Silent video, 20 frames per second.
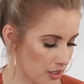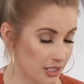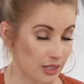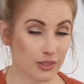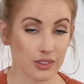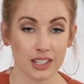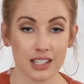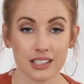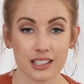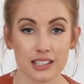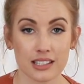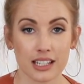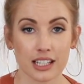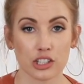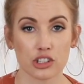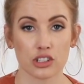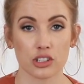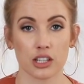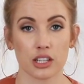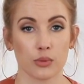So this is
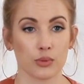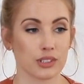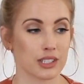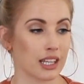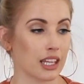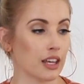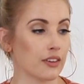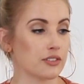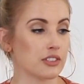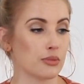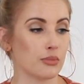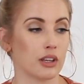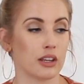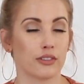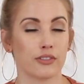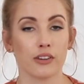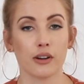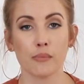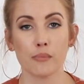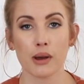actually, it was a gift to
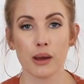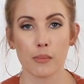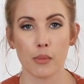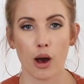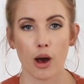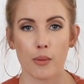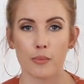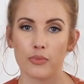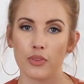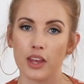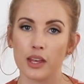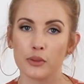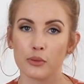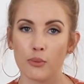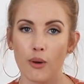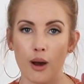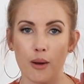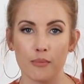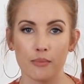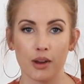me from my mom.
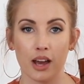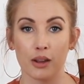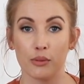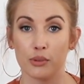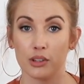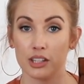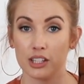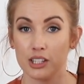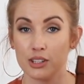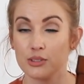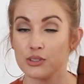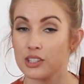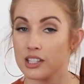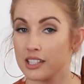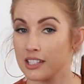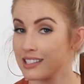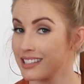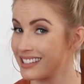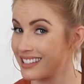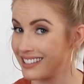Thanks mom, I really use
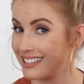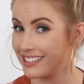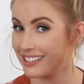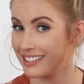this